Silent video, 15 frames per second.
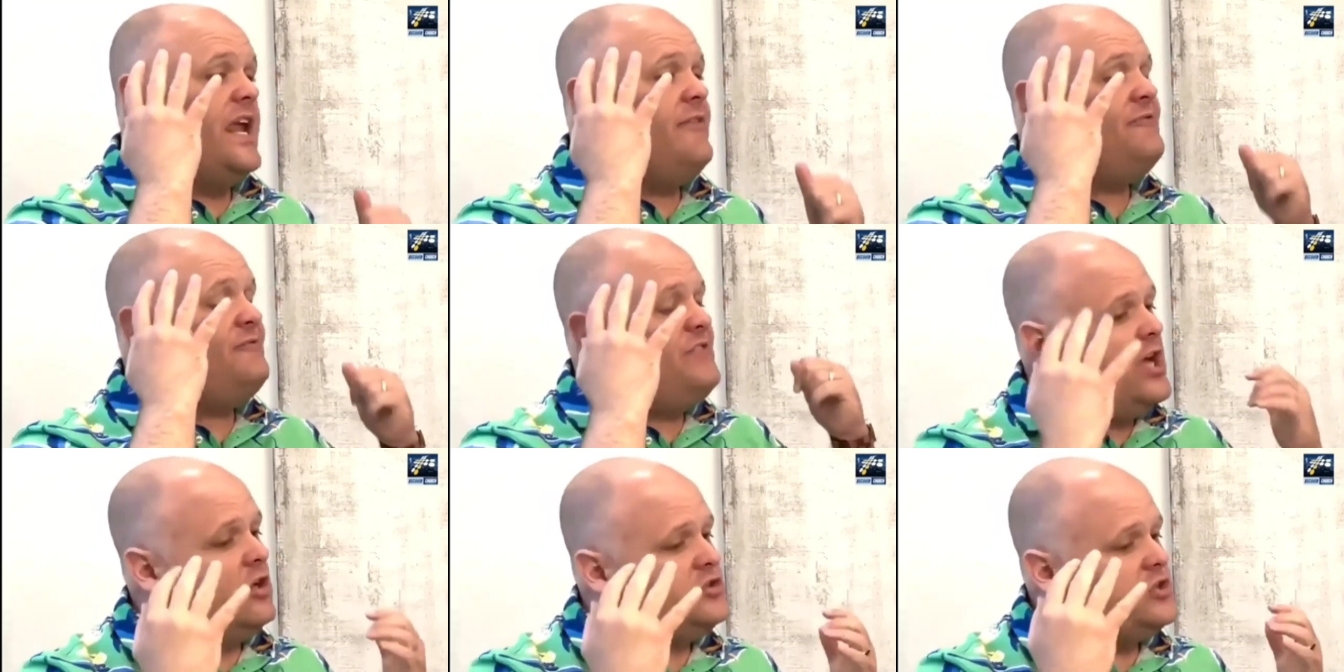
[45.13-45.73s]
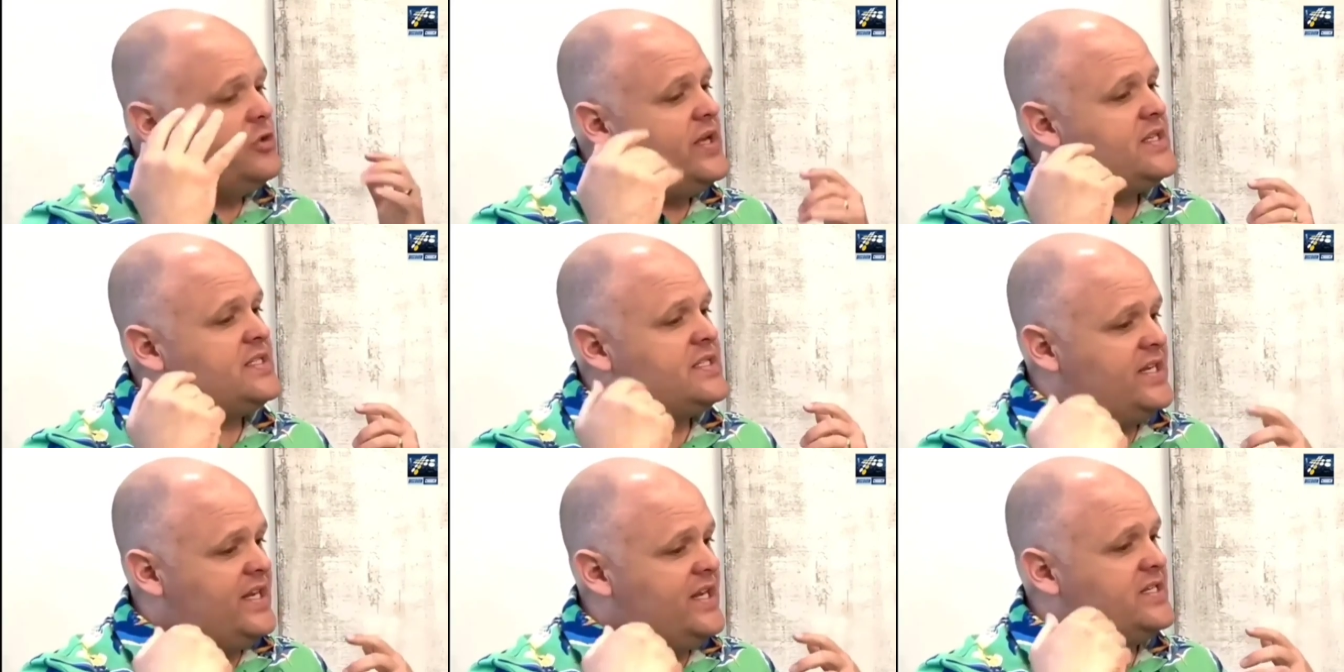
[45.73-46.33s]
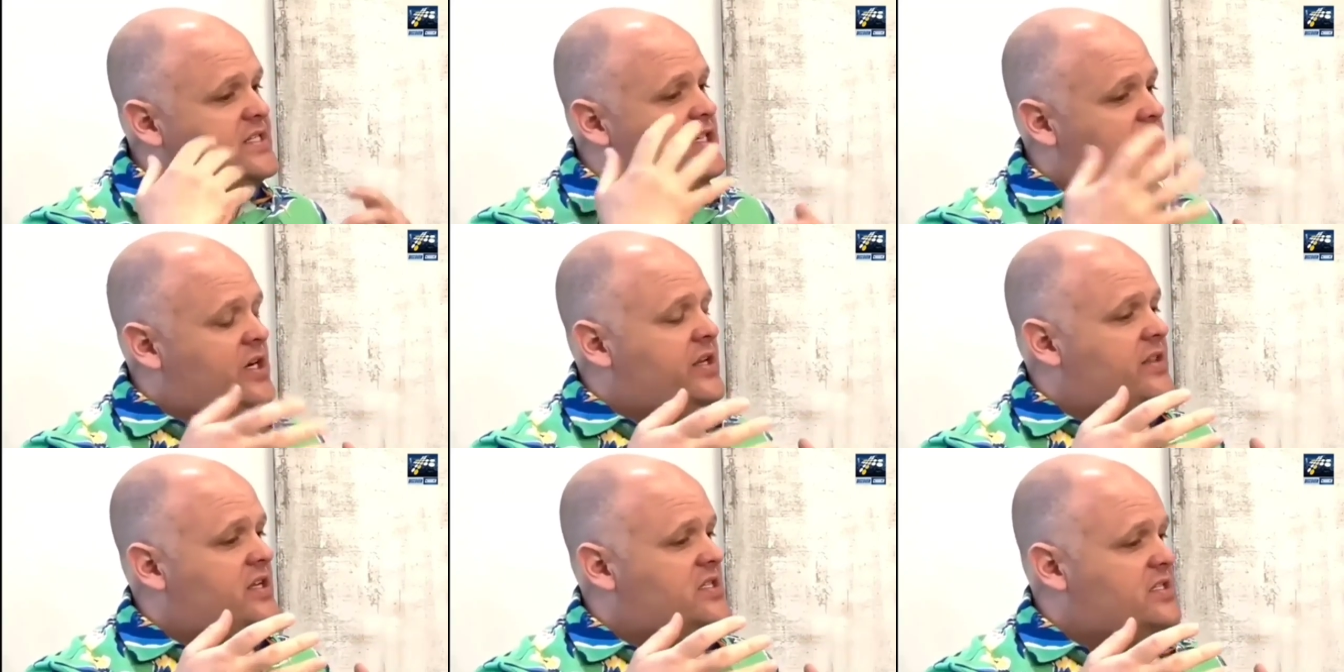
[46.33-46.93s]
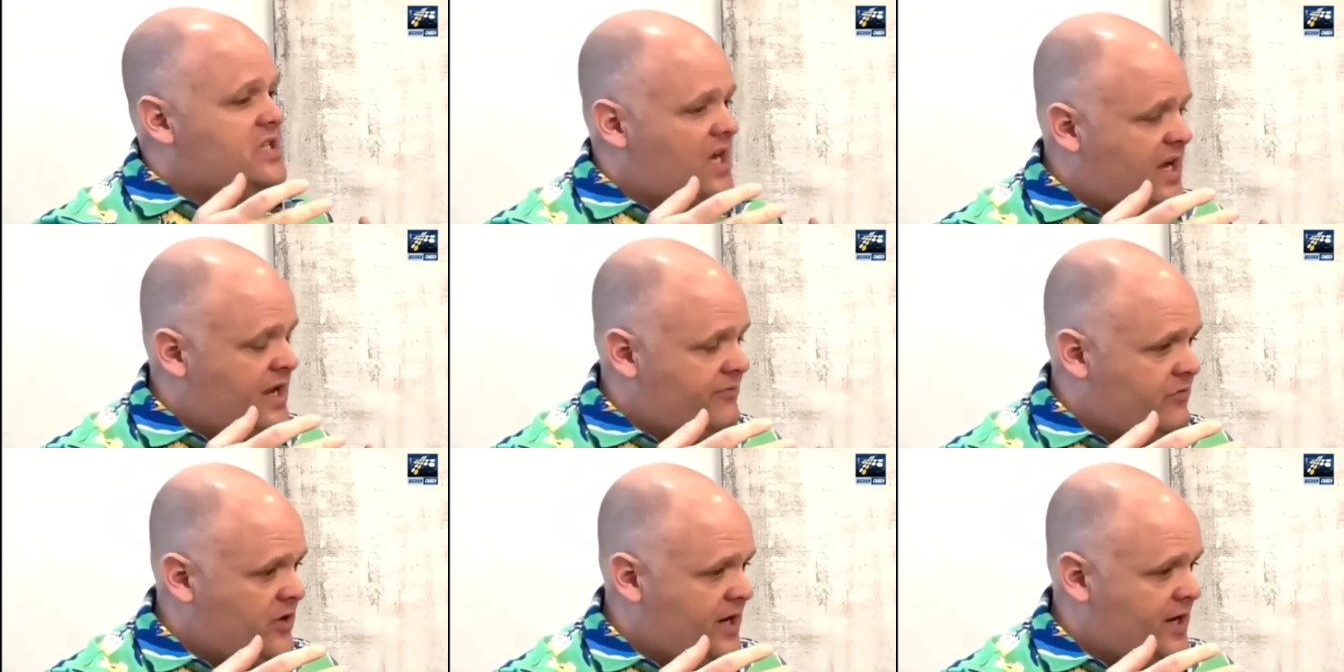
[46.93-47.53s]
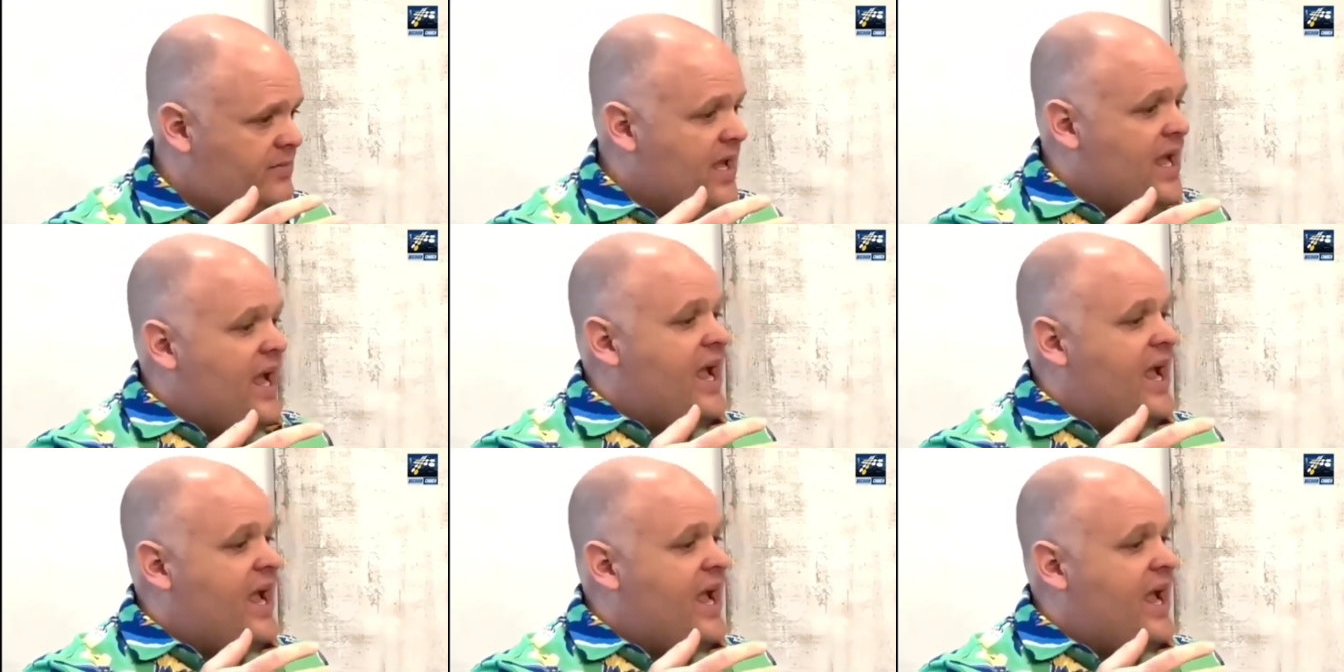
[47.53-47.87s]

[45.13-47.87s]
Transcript: he fell to his knees during this time frame